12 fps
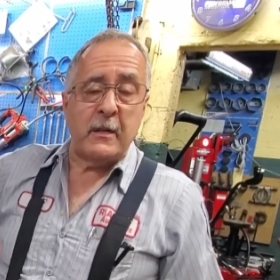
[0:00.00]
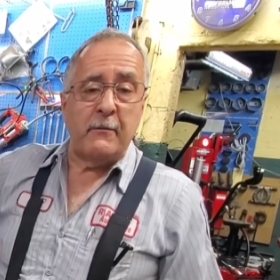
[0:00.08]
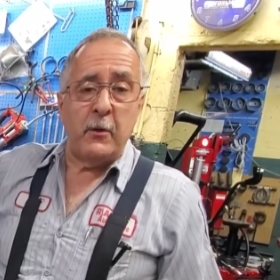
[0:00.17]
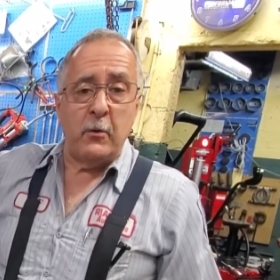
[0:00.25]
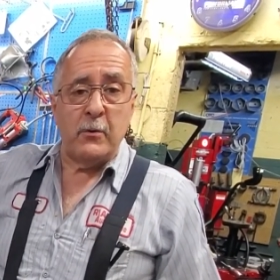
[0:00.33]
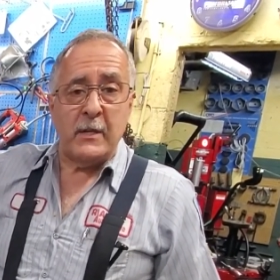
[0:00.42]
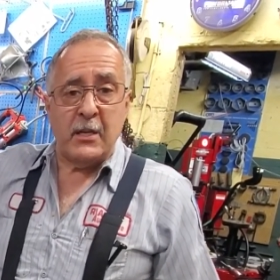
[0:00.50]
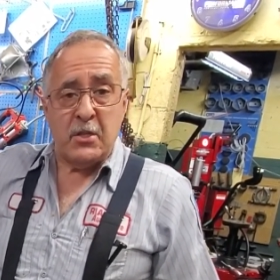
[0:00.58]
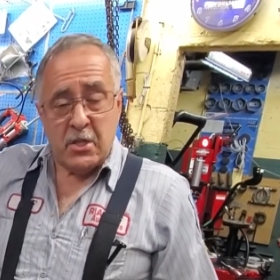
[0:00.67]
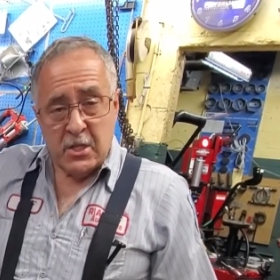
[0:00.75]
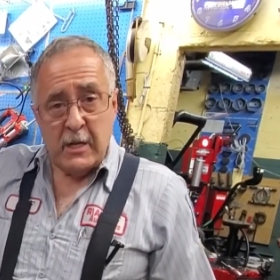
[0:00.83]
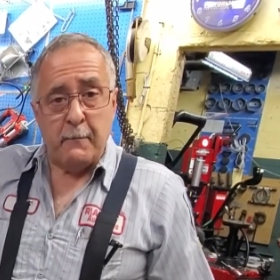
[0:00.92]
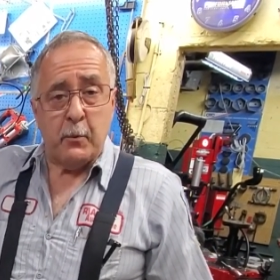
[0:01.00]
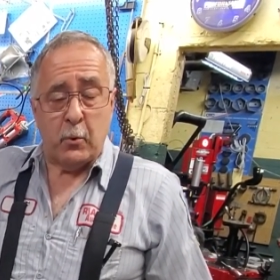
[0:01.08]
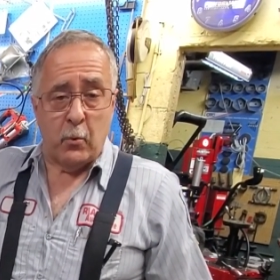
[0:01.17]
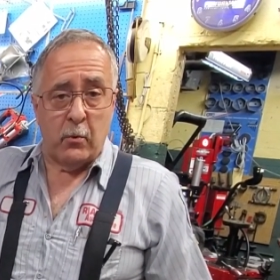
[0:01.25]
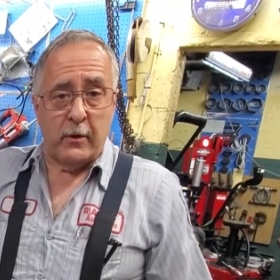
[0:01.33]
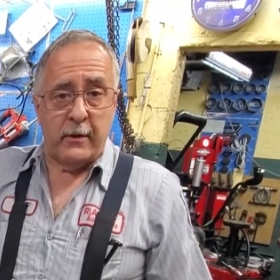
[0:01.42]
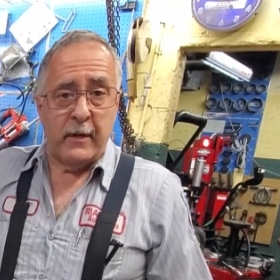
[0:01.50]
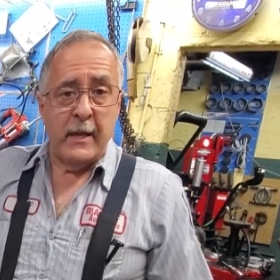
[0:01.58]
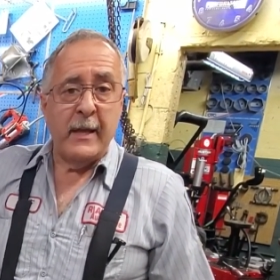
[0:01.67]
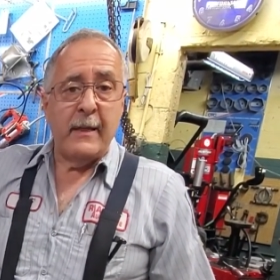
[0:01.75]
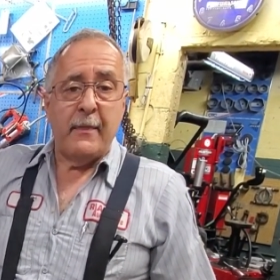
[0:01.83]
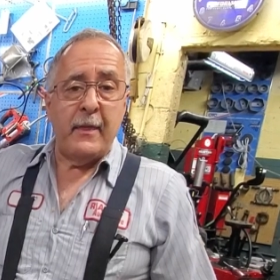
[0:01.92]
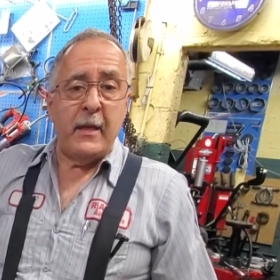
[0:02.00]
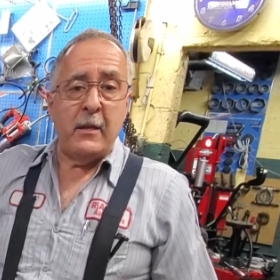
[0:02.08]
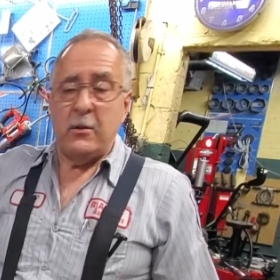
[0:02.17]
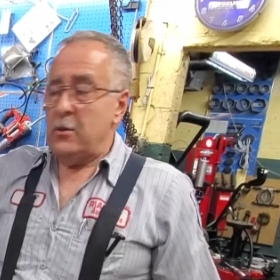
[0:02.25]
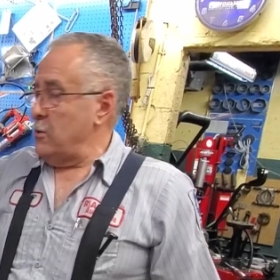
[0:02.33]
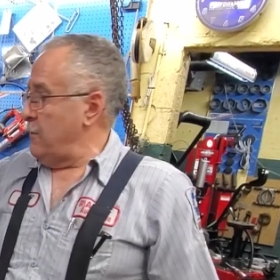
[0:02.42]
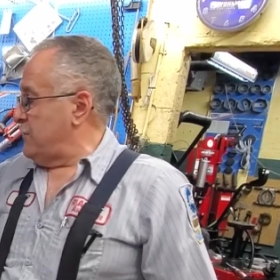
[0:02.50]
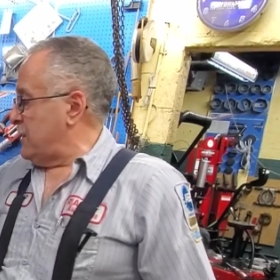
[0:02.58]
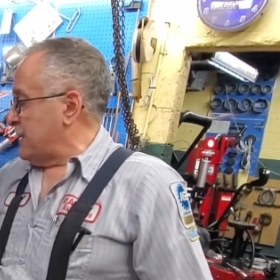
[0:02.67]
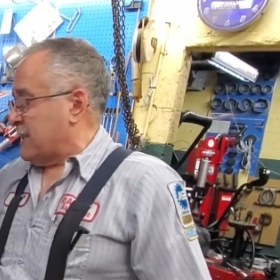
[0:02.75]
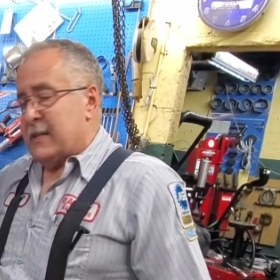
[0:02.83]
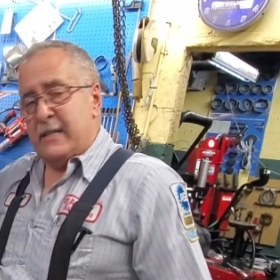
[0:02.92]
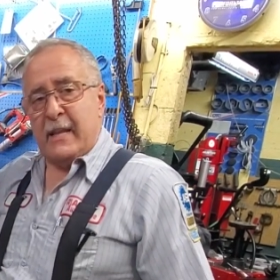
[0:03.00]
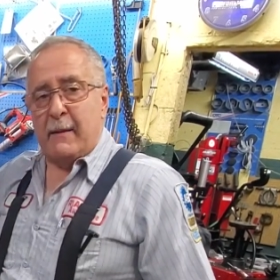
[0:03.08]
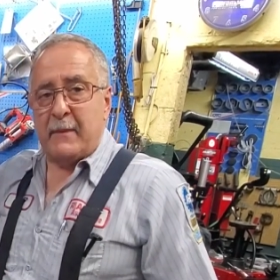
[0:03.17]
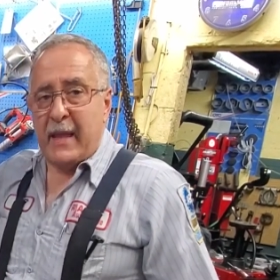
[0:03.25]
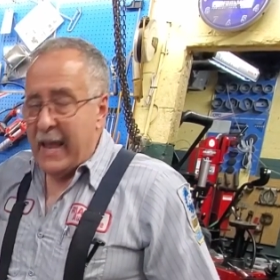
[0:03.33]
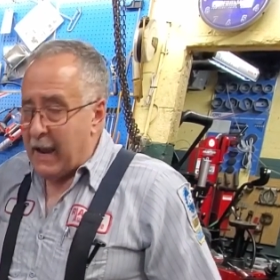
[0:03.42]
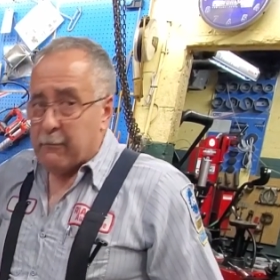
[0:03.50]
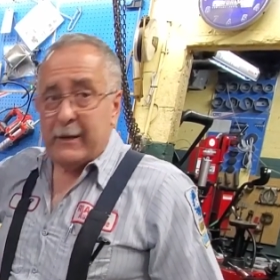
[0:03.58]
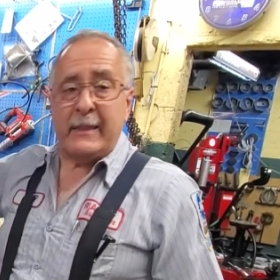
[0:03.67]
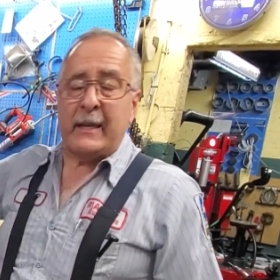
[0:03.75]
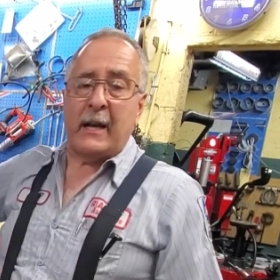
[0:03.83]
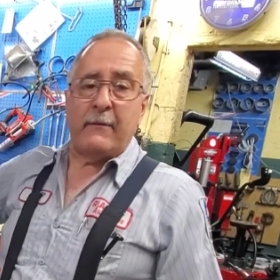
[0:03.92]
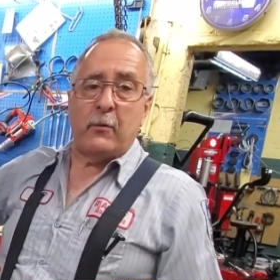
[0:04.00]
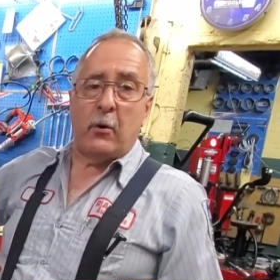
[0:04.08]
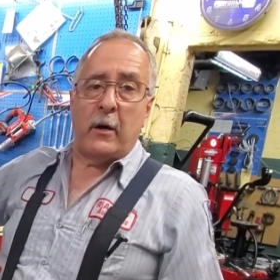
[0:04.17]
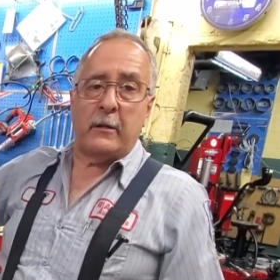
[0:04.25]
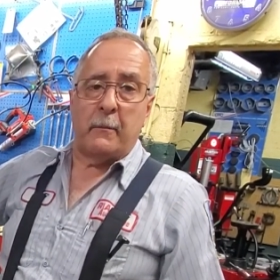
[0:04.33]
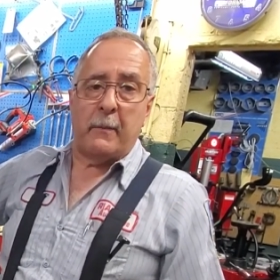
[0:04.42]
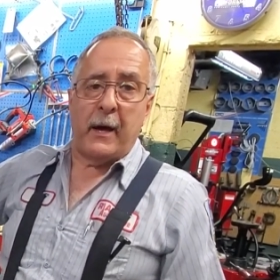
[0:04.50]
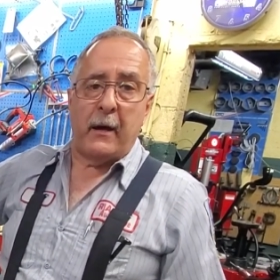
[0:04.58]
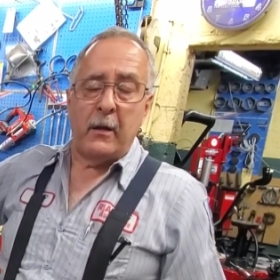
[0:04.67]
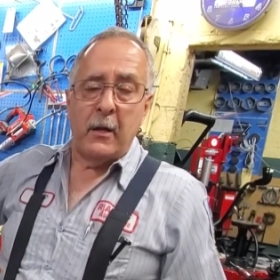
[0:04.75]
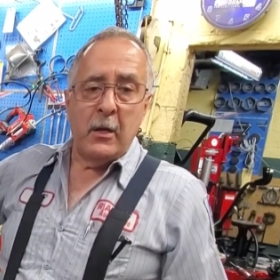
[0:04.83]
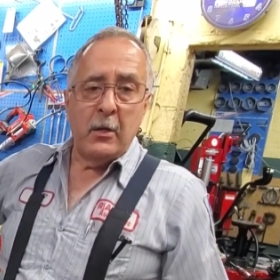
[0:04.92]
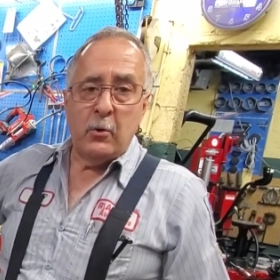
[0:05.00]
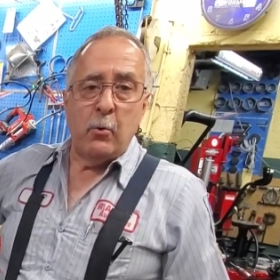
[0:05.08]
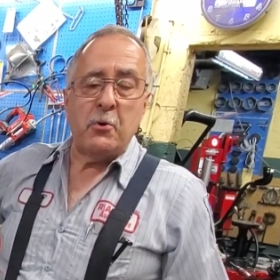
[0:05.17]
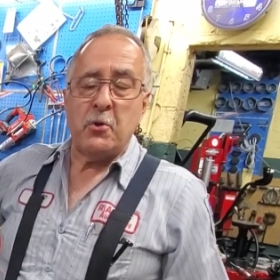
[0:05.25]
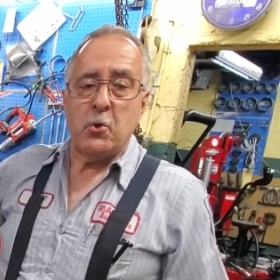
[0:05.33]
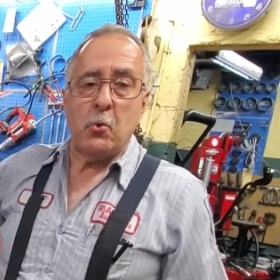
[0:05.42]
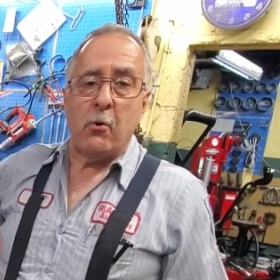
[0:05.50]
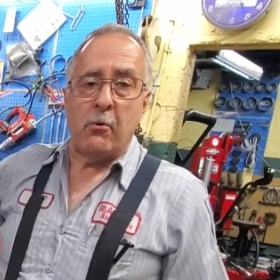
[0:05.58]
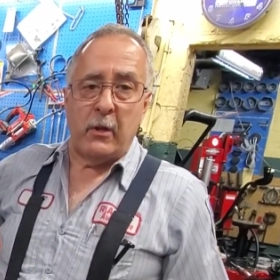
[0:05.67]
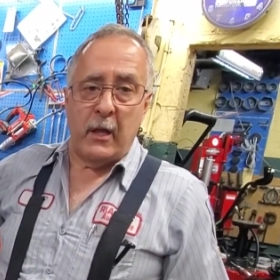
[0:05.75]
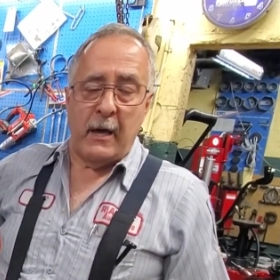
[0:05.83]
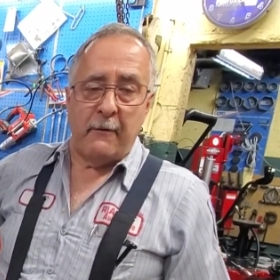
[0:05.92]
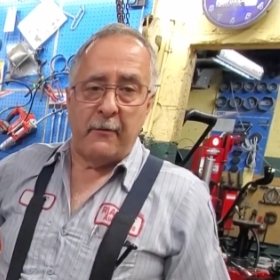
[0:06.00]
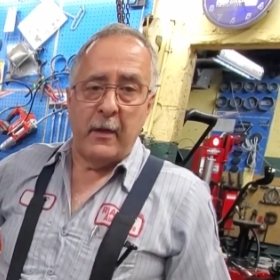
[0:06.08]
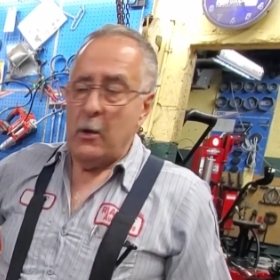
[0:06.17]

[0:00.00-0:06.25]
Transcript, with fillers: If you use a cheap coolant, then you've just condemned everything I've talked about to a shorter life.